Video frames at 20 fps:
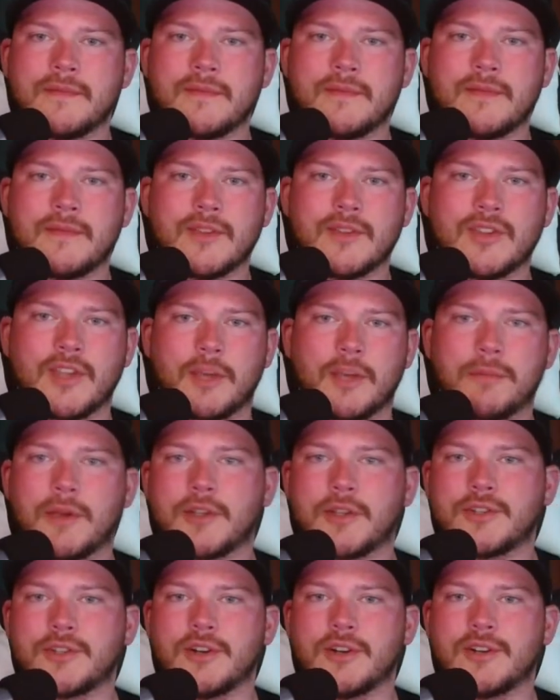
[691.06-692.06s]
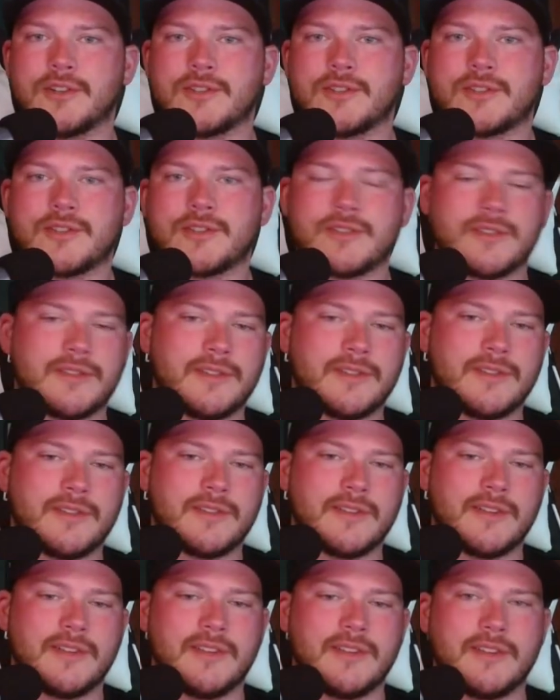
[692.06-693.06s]
Take pictures,
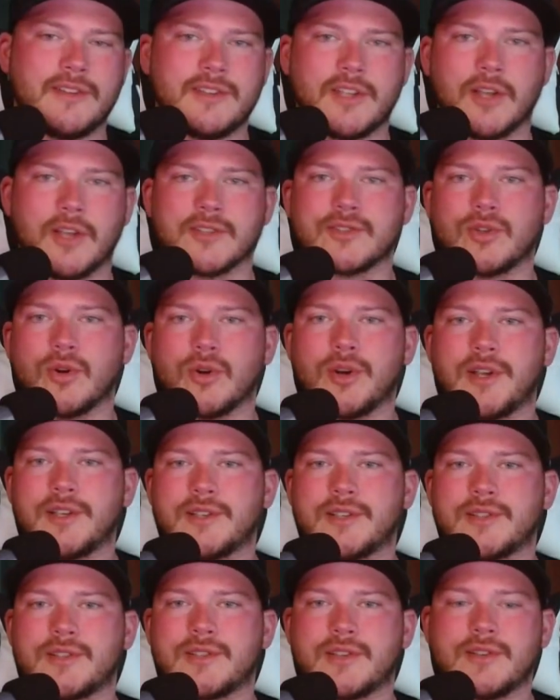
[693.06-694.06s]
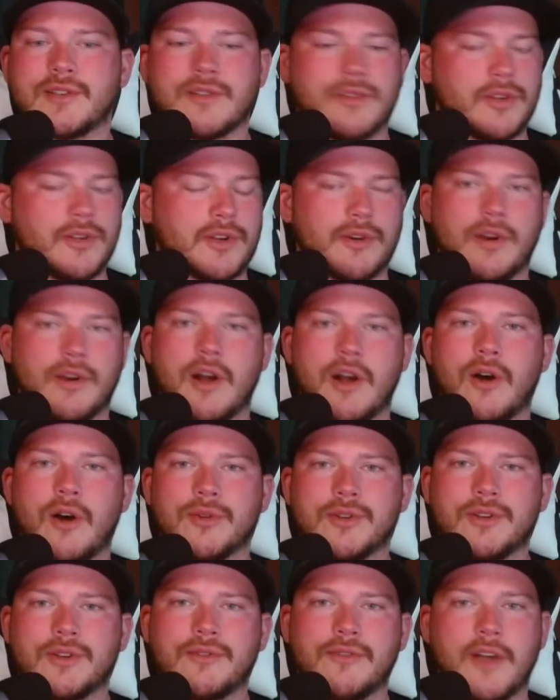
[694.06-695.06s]
tell stories, look
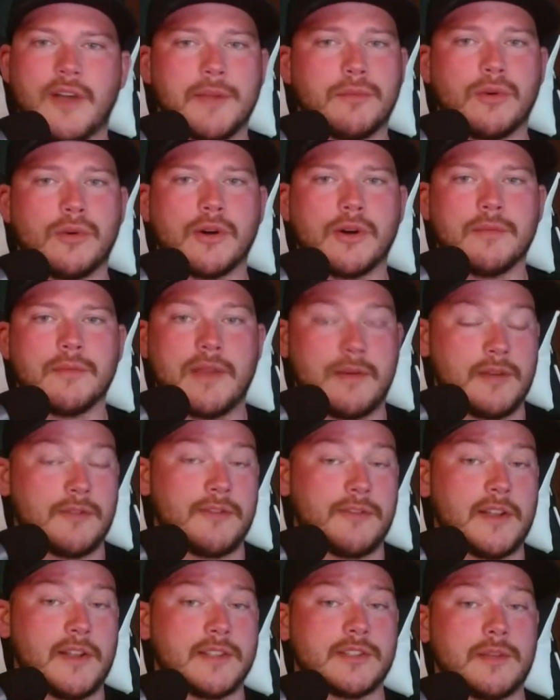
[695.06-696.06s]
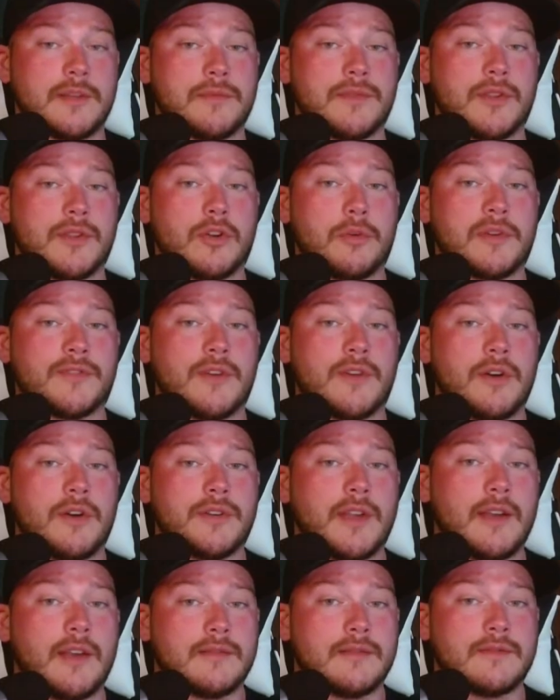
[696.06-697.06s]
around, find more. Maybe you'll find something nobody's found
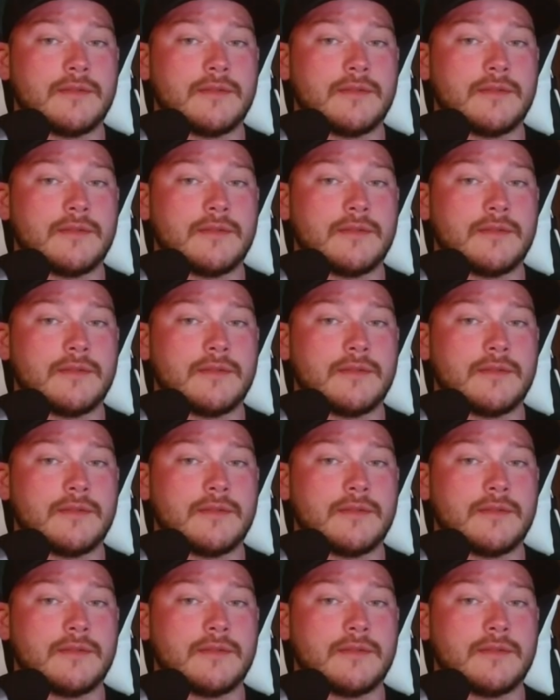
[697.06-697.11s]
yet.